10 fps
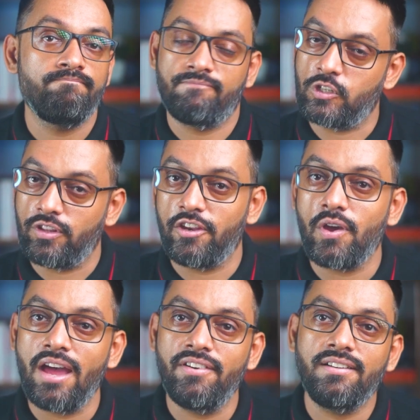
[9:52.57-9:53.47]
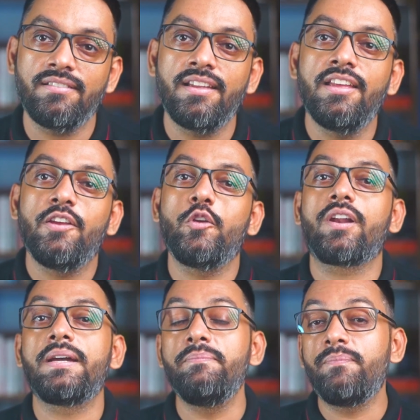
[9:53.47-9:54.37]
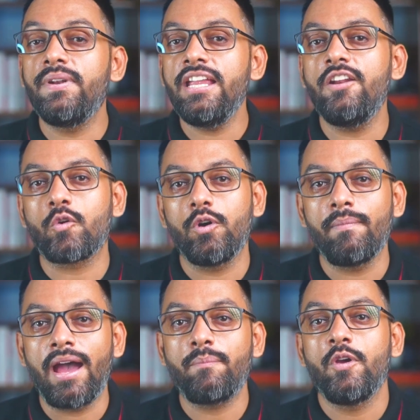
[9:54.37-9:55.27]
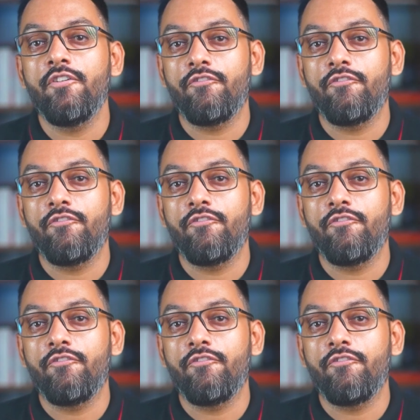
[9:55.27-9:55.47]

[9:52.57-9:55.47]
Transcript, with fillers: So there you have it, your complete roadmap